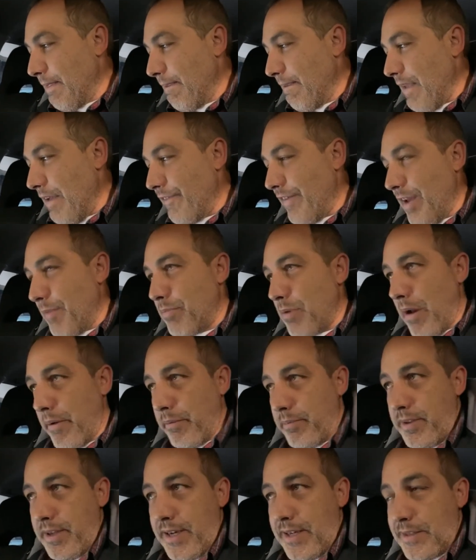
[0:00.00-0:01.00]
I've had
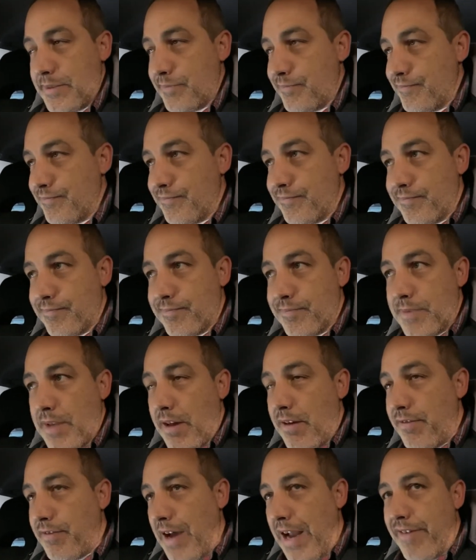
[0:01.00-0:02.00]
probably
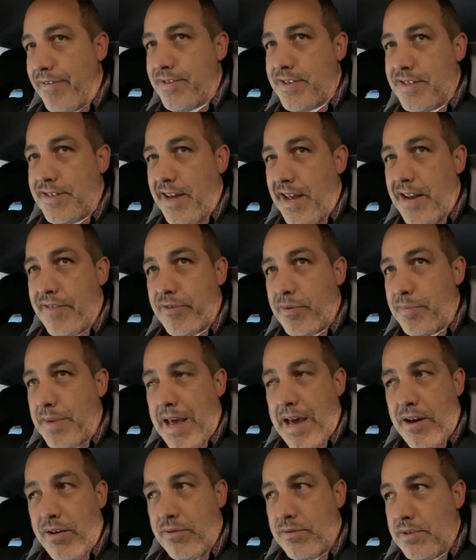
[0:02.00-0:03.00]
5 to 10 of them
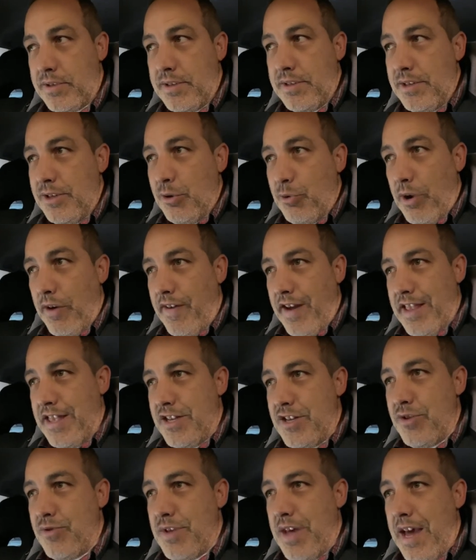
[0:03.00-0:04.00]
now where I've had to
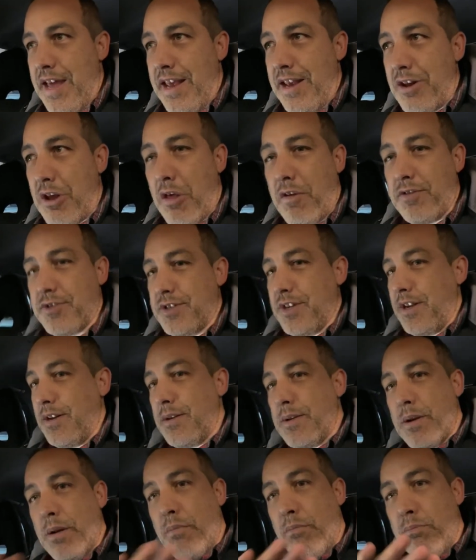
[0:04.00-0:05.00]
do that, and all of a
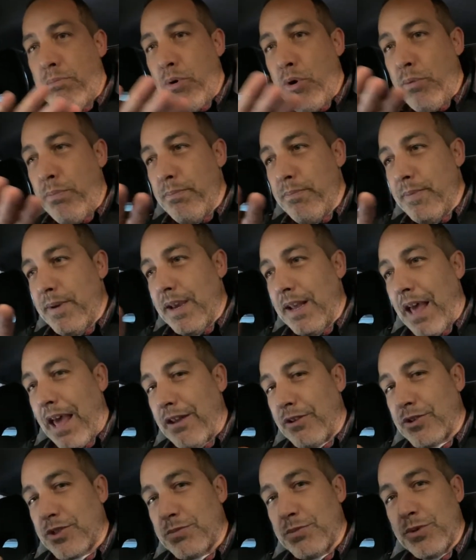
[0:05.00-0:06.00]
sudden, boop, it
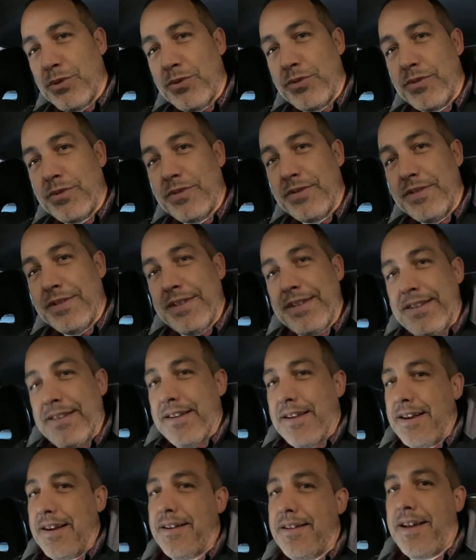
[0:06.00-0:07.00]
idles smooth.
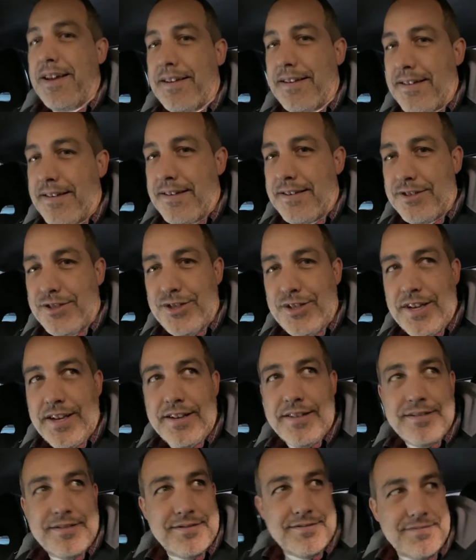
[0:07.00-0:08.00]
And you're like, oh shit.
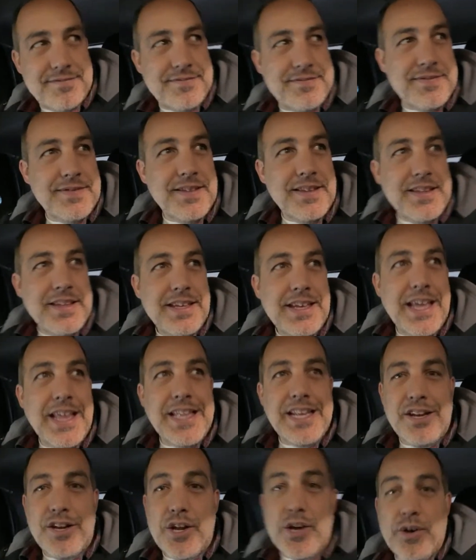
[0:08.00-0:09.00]
And
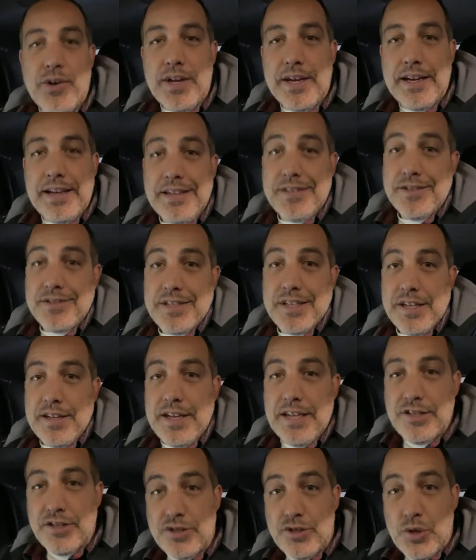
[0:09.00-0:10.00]
then you know, like it's just
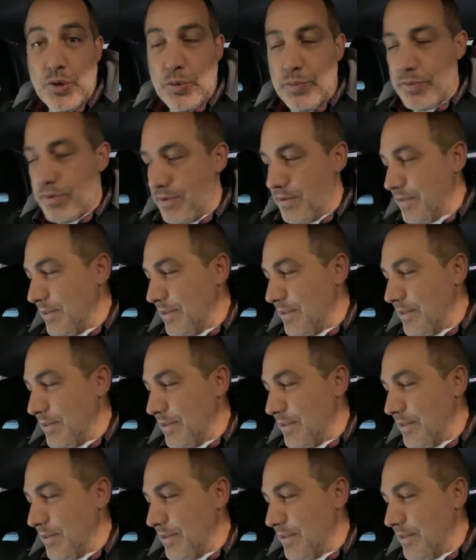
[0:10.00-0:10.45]
doomed.